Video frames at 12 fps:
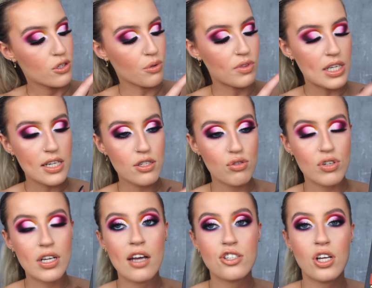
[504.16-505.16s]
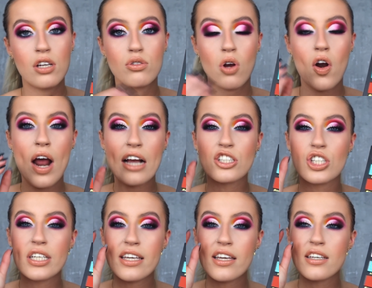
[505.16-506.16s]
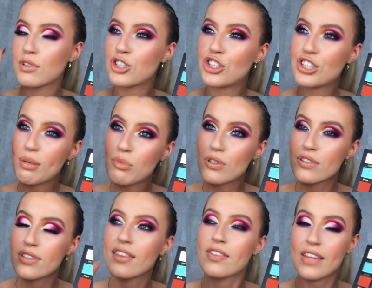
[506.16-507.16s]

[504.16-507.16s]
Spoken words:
So these 3 eyeshadows are actually shimmers.